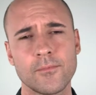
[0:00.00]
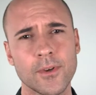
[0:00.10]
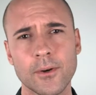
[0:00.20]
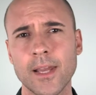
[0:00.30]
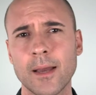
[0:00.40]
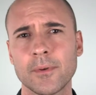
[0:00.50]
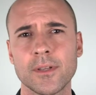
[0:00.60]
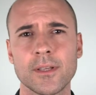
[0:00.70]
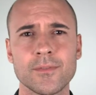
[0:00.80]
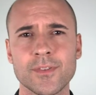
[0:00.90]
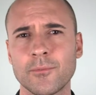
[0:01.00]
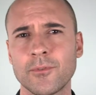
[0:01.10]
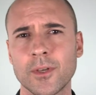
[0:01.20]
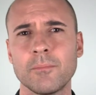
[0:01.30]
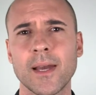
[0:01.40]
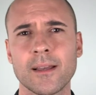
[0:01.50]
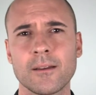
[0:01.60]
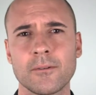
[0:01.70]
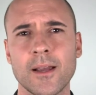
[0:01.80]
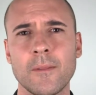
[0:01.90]
very happy to give some
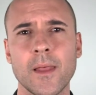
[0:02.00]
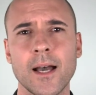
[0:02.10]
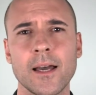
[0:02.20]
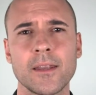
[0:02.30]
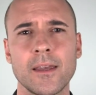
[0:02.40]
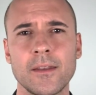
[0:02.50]
feedback around that.